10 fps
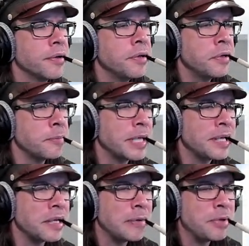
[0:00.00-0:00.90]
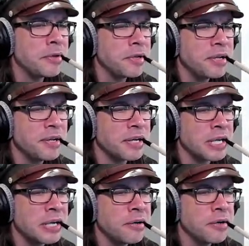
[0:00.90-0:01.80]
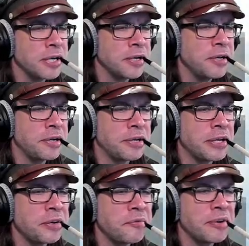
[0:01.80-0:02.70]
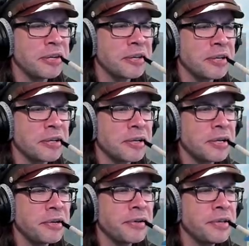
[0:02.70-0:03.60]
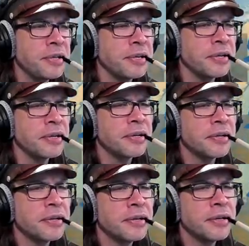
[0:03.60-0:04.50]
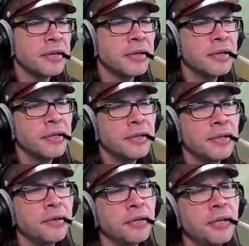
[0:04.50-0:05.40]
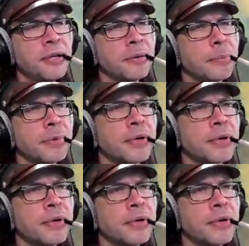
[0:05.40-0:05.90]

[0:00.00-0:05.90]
Oh man, I've been looking to hire a good attack Viking. I tell ya, you need him.